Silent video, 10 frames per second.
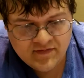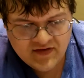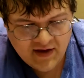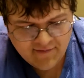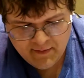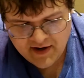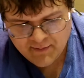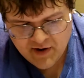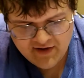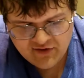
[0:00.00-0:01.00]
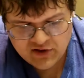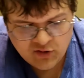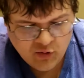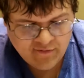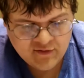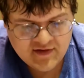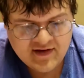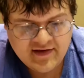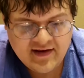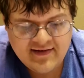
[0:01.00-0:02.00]
say if they made a prize card equivalent
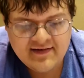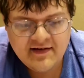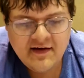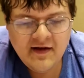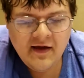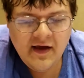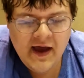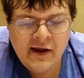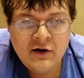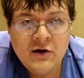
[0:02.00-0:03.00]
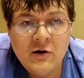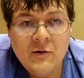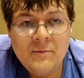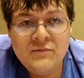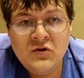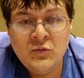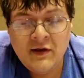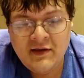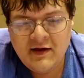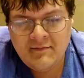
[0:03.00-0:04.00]
to this, and you
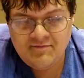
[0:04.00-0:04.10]
win the